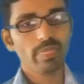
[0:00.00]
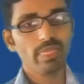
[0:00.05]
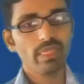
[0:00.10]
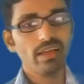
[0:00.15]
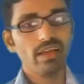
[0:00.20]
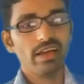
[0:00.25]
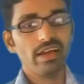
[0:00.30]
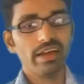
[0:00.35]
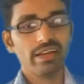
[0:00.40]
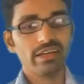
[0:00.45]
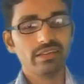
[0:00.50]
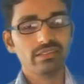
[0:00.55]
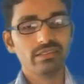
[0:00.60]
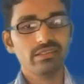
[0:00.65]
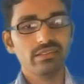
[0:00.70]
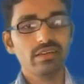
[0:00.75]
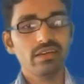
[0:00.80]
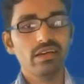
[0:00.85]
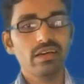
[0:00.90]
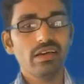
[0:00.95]
Next,
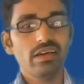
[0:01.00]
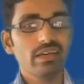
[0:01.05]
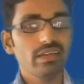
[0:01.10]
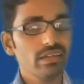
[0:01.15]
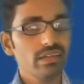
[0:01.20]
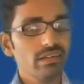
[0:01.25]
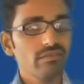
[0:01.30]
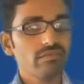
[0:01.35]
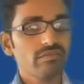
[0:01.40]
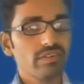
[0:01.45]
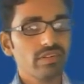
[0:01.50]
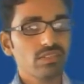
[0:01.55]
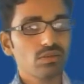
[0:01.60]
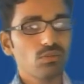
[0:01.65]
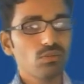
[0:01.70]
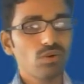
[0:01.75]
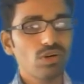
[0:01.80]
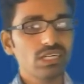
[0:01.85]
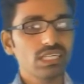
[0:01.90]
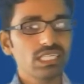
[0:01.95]
here for the
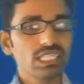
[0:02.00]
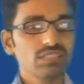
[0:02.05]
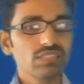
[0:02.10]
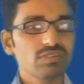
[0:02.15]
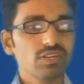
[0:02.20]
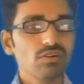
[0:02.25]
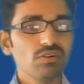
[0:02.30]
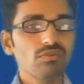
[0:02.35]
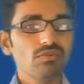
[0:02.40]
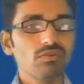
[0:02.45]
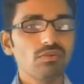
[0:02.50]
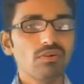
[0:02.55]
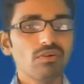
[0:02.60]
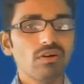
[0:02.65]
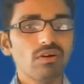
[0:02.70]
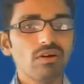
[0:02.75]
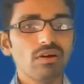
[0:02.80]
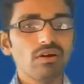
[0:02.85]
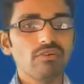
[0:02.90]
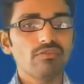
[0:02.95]
voltage wave
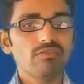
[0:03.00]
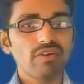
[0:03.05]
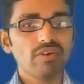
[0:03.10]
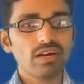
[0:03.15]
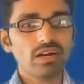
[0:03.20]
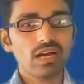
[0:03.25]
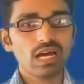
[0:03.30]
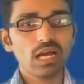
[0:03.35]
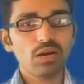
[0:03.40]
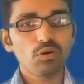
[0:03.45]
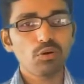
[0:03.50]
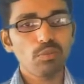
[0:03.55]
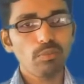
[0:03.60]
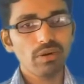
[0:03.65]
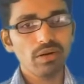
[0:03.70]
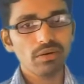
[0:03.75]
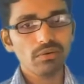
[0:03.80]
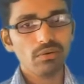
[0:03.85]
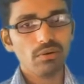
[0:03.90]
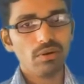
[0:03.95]
for an
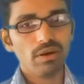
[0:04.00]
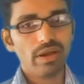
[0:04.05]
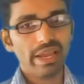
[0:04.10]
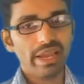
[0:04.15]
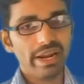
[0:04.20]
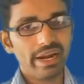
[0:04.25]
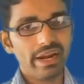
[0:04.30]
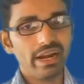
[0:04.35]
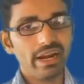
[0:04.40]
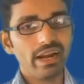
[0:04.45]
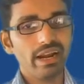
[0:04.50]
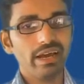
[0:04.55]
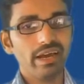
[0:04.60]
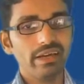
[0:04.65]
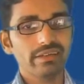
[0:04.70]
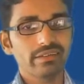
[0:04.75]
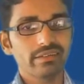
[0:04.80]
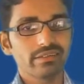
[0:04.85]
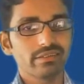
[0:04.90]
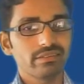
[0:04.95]
open end
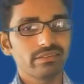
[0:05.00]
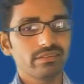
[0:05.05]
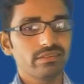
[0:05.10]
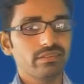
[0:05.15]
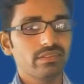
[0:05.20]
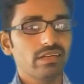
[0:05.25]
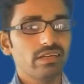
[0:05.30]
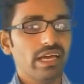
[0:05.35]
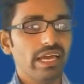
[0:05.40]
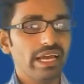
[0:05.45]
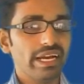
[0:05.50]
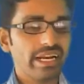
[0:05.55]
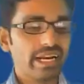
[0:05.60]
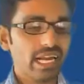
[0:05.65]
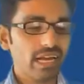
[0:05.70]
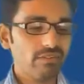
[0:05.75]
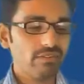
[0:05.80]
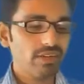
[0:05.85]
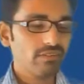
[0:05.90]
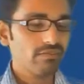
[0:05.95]
line, a
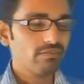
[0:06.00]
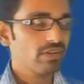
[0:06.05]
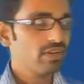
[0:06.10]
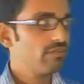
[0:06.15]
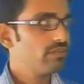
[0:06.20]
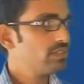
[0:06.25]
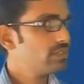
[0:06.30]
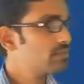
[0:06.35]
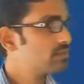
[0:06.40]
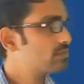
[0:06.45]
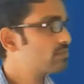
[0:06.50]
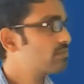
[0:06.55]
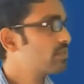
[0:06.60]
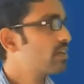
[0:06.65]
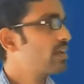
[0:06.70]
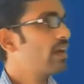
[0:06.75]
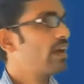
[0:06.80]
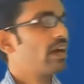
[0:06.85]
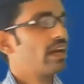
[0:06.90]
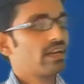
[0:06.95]
travelling wave is
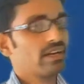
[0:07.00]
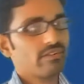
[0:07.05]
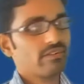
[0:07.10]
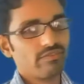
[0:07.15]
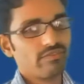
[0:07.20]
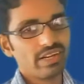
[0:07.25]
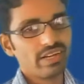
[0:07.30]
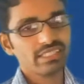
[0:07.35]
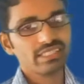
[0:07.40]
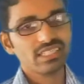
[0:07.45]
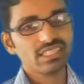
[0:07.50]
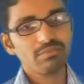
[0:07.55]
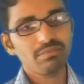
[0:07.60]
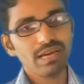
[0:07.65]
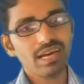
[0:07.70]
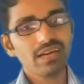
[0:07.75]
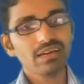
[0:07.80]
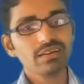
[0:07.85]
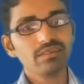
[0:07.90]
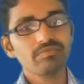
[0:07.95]
reflected
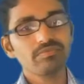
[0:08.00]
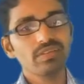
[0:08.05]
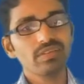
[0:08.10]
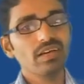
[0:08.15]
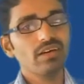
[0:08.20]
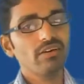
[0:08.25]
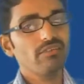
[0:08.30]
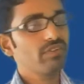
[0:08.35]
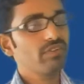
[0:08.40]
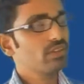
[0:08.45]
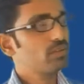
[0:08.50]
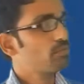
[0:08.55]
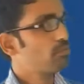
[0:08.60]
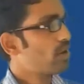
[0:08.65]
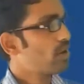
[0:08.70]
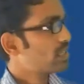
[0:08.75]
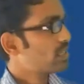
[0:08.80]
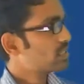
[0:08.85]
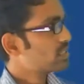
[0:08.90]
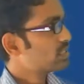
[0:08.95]
back with
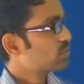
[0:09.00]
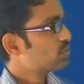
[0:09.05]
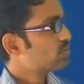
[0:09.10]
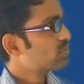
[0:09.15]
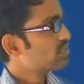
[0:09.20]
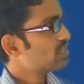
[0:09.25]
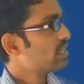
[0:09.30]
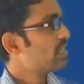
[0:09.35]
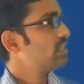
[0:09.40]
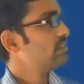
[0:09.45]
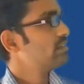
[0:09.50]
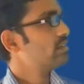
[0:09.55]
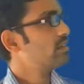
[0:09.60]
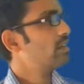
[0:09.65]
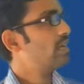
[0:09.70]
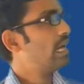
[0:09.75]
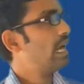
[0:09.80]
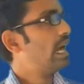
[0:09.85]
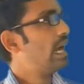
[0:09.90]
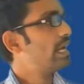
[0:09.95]
positive sign,
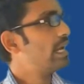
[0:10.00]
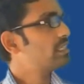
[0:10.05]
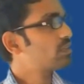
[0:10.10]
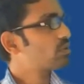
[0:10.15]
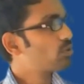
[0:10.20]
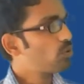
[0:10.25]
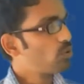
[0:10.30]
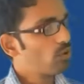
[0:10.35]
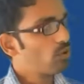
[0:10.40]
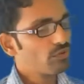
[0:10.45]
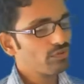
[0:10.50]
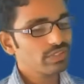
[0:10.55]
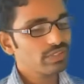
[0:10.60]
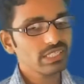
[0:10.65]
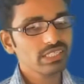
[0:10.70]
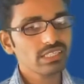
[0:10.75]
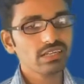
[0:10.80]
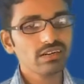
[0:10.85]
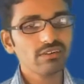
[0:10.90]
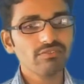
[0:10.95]
and the
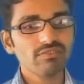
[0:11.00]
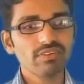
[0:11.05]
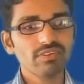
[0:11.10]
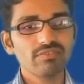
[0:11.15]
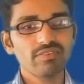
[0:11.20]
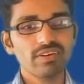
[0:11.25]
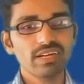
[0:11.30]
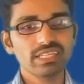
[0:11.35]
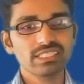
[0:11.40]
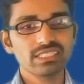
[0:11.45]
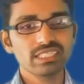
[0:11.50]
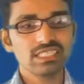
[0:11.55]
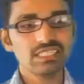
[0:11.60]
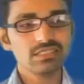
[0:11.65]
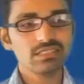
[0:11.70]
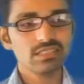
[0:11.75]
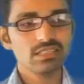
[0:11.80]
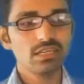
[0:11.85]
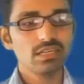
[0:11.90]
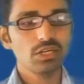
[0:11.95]
coefficient of reflection
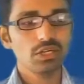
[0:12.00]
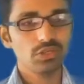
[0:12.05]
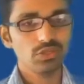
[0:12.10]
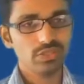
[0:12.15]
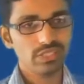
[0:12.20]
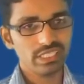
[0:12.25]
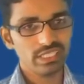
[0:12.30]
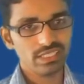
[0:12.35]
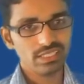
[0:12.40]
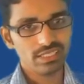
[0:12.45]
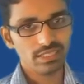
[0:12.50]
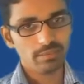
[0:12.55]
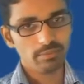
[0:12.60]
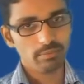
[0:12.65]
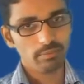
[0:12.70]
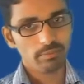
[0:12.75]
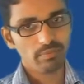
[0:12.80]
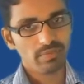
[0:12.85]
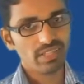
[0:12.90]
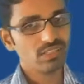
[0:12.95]
is
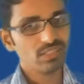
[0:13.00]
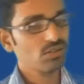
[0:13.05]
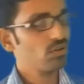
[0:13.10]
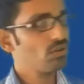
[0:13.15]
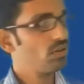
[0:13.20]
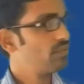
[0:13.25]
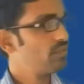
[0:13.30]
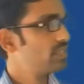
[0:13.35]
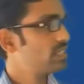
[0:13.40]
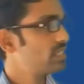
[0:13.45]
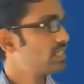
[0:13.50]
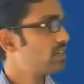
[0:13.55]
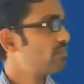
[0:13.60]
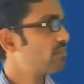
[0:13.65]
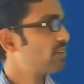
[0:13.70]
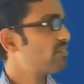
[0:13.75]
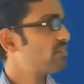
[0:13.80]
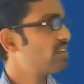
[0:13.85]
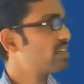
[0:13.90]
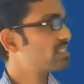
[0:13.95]
unity. And the coefficient of
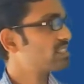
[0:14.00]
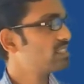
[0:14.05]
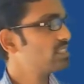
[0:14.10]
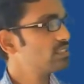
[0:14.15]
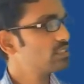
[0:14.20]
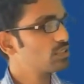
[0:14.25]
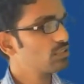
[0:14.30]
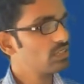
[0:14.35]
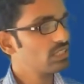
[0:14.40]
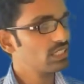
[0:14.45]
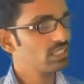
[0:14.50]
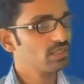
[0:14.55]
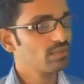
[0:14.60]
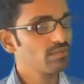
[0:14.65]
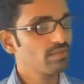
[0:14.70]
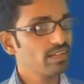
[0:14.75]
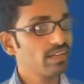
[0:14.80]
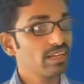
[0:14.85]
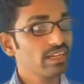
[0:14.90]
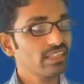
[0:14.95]
reflection is unity.
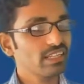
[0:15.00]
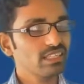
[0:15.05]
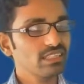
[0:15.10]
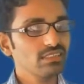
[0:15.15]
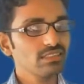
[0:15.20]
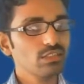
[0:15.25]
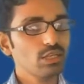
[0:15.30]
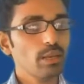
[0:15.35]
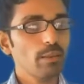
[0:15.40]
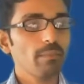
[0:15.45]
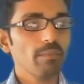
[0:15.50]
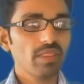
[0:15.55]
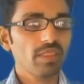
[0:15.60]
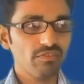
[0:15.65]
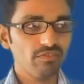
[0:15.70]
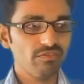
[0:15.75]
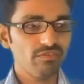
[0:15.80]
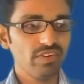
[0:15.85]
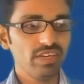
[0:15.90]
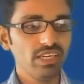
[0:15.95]
That is
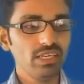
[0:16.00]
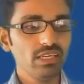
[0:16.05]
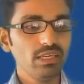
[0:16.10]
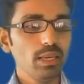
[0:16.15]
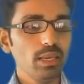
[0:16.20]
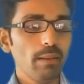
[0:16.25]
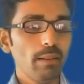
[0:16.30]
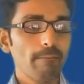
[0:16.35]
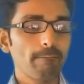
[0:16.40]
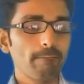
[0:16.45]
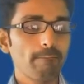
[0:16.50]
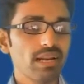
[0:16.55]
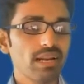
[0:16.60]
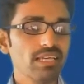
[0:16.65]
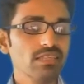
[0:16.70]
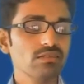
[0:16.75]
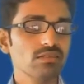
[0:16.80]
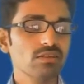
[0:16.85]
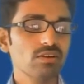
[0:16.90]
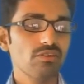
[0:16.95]
V
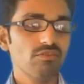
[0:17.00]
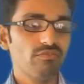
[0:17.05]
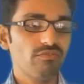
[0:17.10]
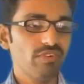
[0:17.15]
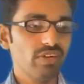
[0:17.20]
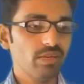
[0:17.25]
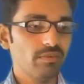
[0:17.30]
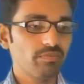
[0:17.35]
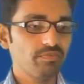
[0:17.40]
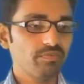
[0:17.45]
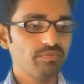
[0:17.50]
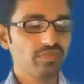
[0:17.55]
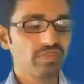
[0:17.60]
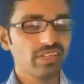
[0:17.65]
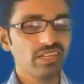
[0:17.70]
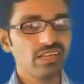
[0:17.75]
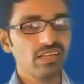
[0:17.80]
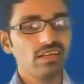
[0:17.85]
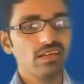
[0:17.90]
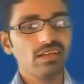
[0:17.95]
plus V,
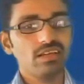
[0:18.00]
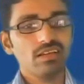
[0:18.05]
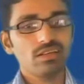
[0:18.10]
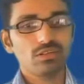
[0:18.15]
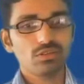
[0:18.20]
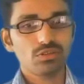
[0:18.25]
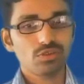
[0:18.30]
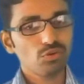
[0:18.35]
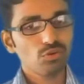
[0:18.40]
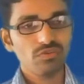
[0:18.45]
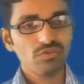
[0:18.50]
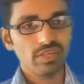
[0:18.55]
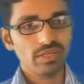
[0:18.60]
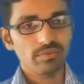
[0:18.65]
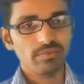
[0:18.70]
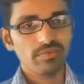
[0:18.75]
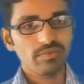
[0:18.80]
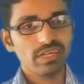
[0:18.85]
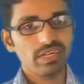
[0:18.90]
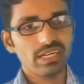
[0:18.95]

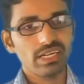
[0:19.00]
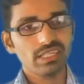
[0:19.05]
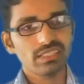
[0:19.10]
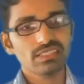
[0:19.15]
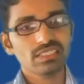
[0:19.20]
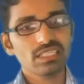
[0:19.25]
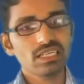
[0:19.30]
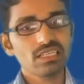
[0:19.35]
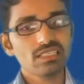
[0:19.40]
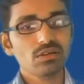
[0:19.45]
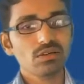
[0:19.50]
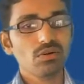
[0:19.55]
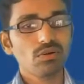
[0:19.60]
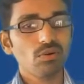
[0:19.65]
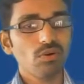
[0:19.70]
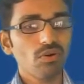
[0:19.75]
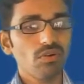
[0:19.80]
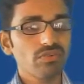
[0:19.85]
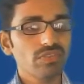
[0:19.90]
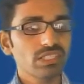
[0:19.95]
2V, right? That is a
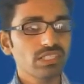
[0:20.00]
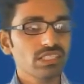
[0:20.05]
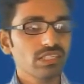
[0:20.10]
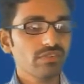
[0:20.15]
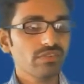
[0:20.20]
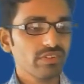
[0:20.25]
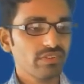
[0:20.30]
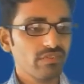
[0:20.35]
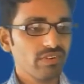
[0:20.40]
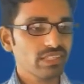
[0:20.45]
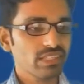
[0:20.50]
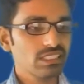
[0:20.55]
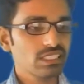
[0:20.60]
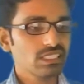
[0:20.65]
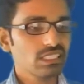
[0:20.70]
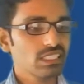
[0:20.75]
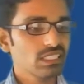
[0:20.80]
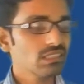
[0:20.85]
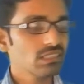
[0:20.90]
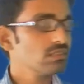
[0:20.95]
coefficient of reflection,
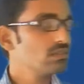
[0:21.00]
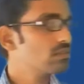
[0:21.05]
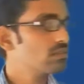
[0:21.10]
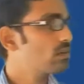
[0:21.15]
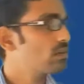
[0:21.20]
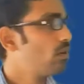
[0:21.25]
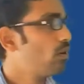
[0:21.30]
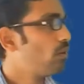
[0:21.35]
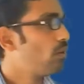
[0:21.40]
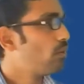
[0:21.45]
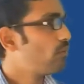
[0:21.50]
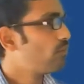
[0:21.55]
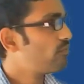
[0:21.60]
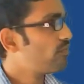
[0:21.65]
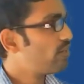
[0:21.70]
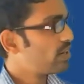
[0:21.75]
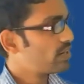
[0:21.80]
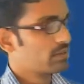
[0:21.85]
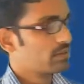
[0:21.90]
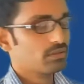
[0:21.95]
that is
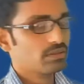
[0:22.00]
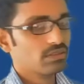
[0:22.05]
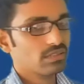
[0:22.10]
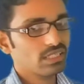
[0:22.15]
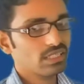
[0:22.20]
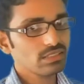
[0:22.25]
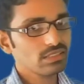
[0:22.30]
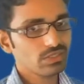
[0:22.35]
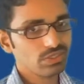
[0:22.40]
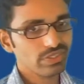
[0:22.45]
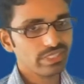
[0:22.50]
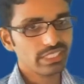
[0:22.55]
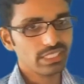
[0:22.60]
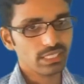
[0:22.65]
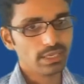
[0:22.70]
1, that is unity.